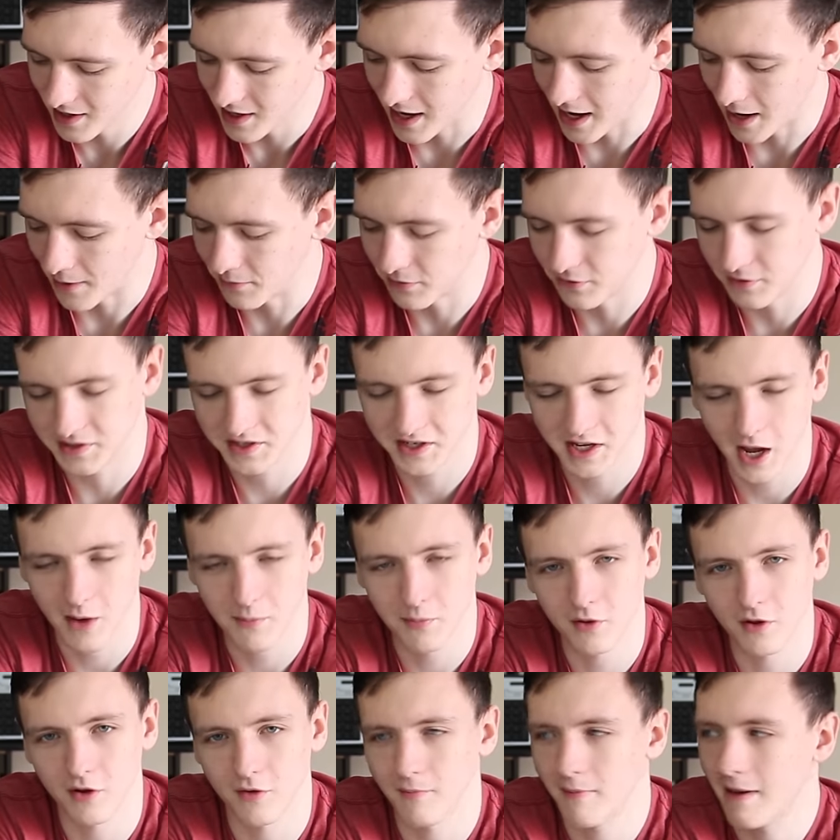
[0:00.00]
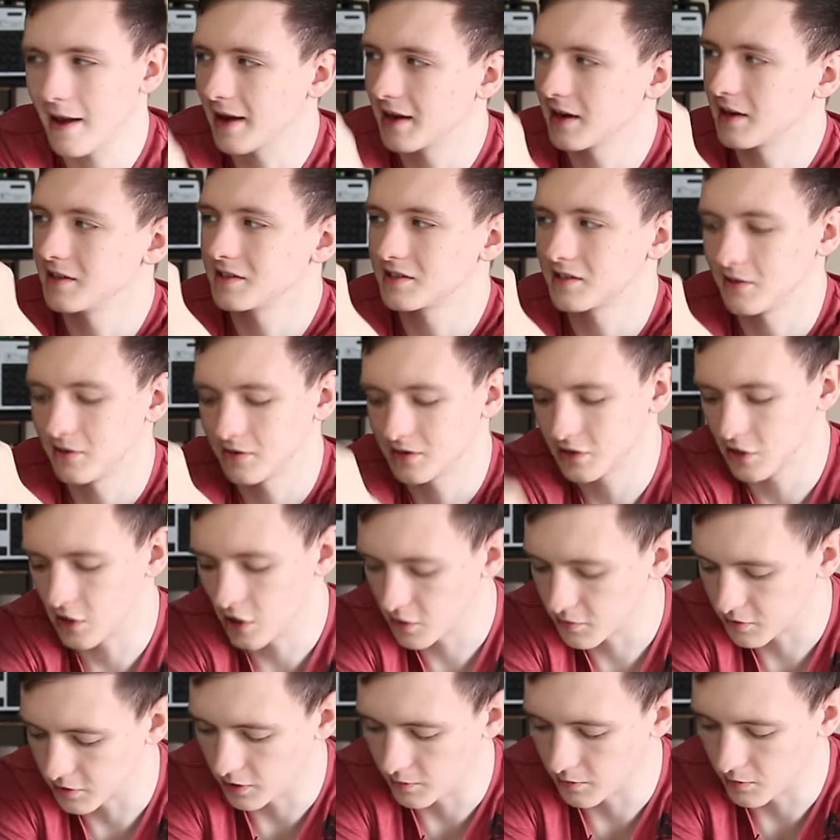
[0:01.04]
Um, there's a couple of magnets at the
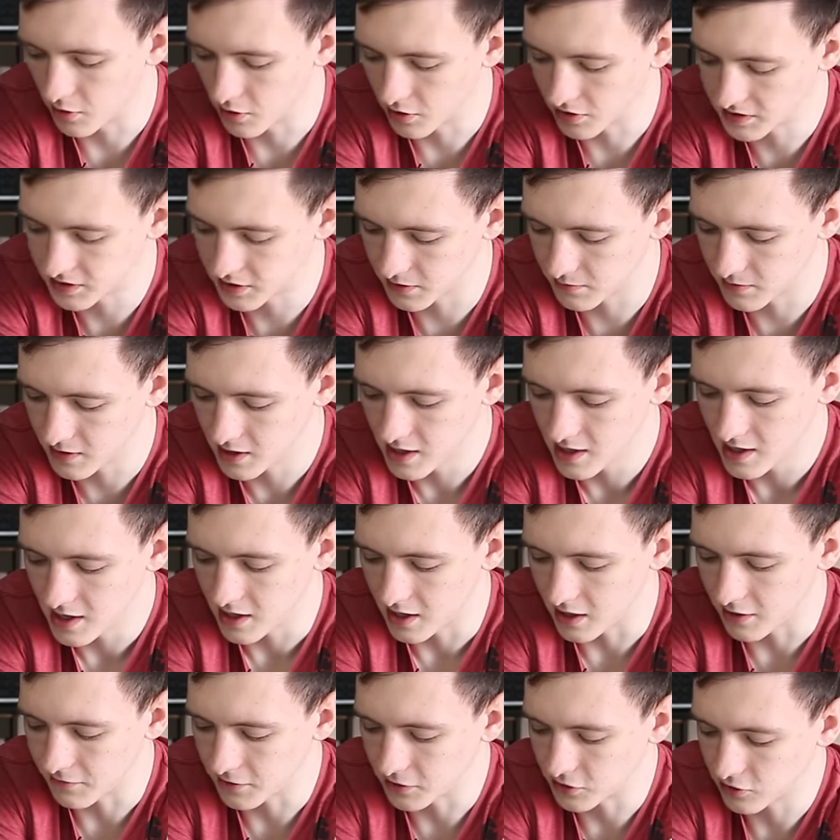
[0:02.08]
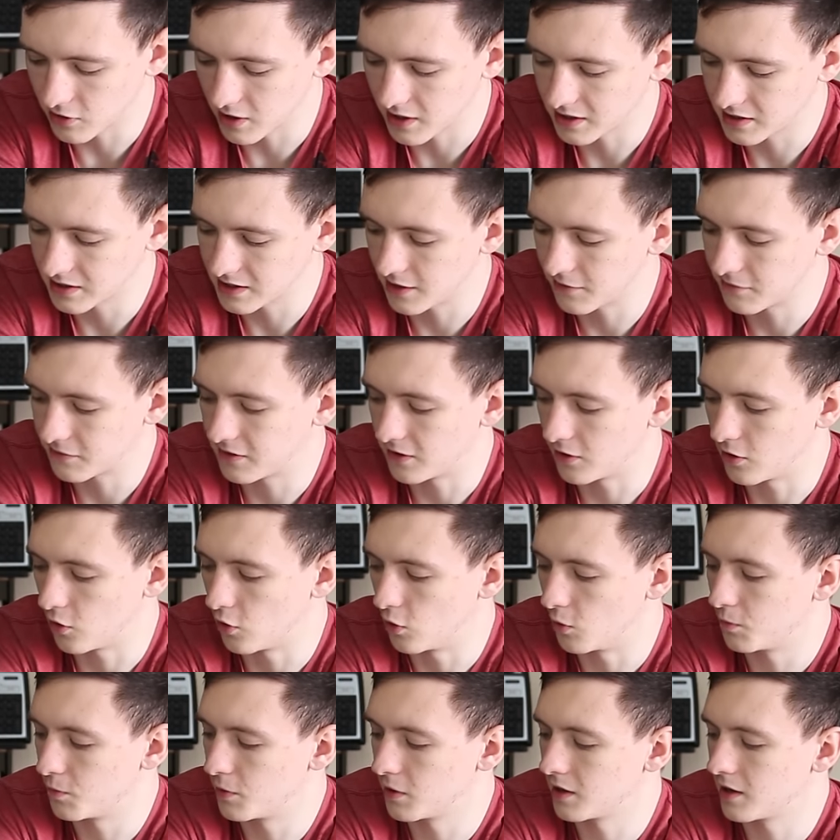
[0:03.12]
top and the bottom, and if you try and lift it
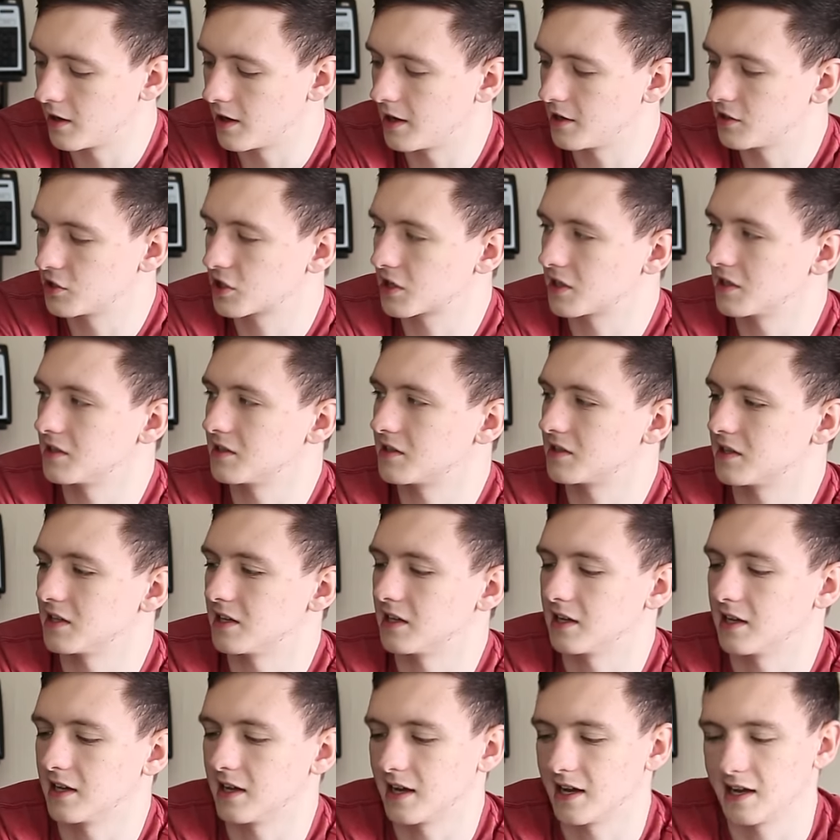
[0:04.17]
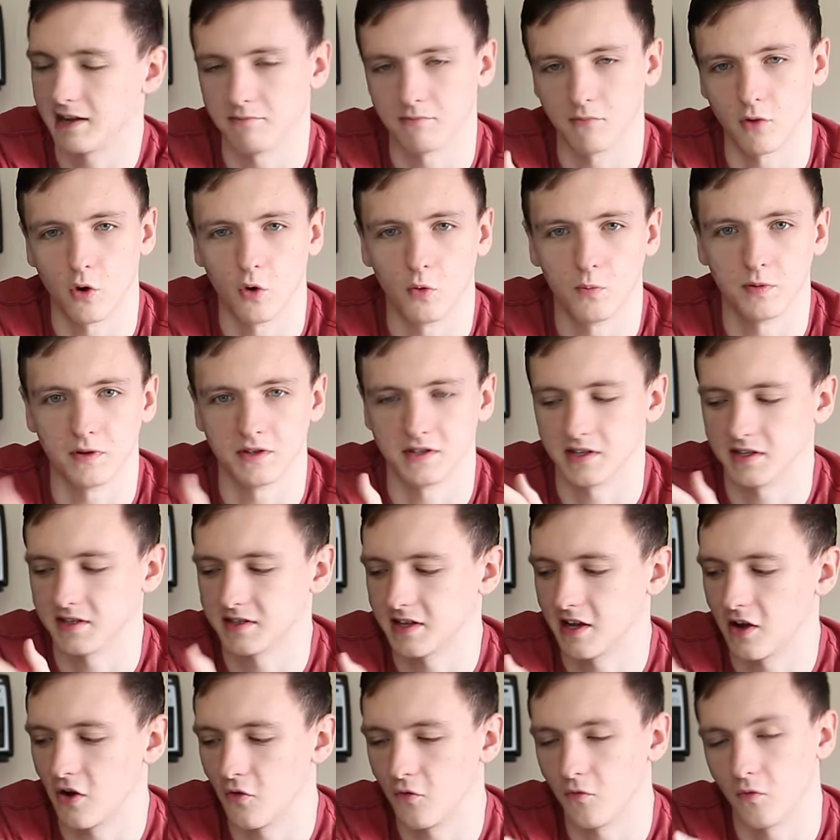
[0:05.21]
open, as you can see, it opens
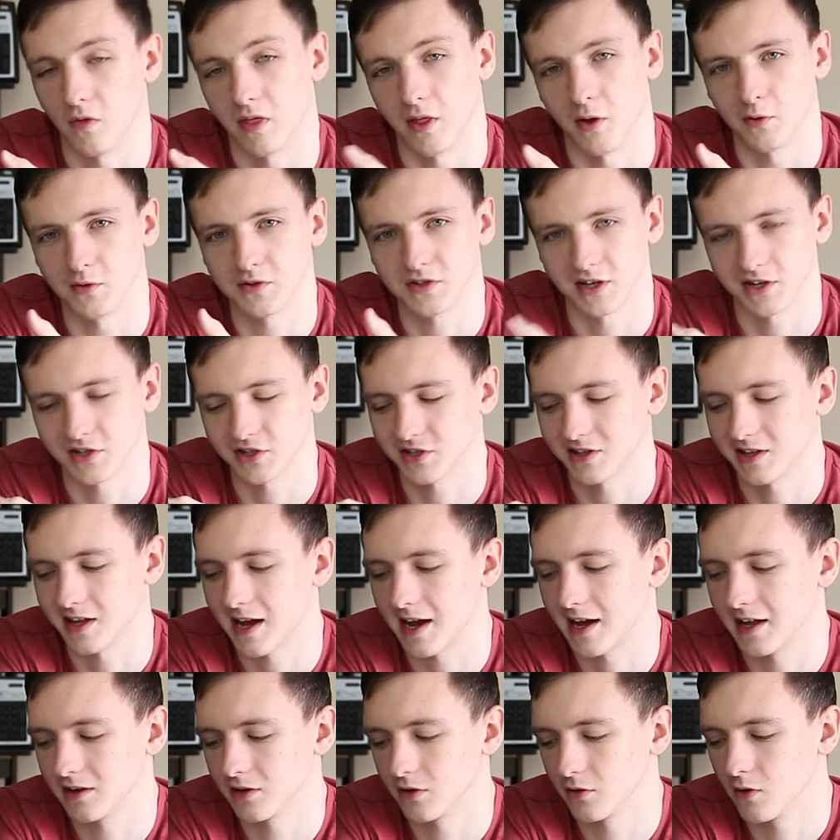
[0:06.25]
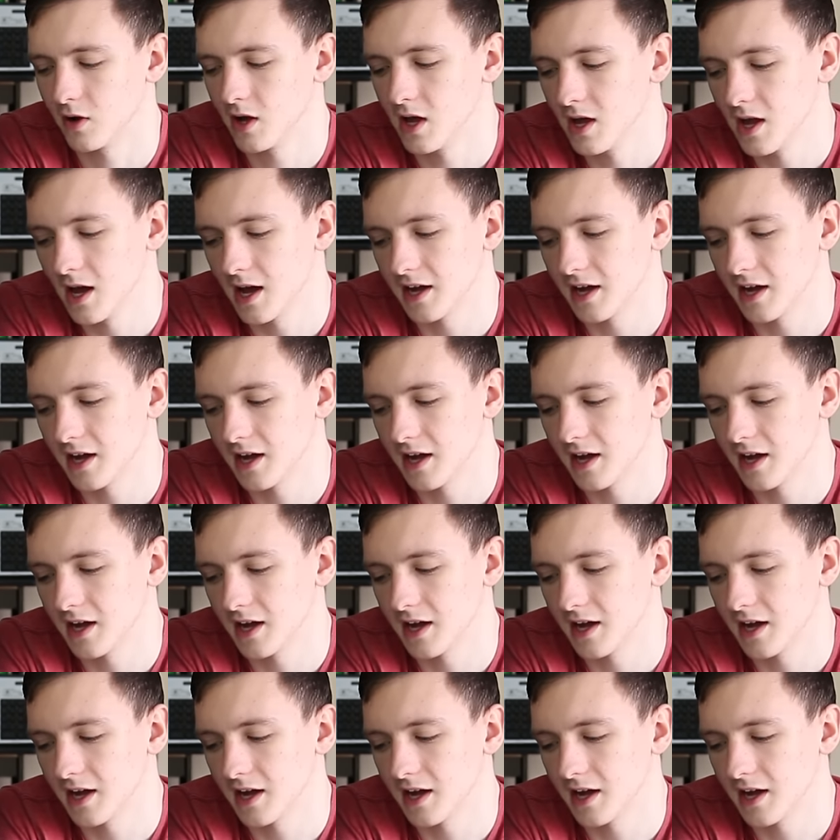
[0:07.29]
itself without touching the handle.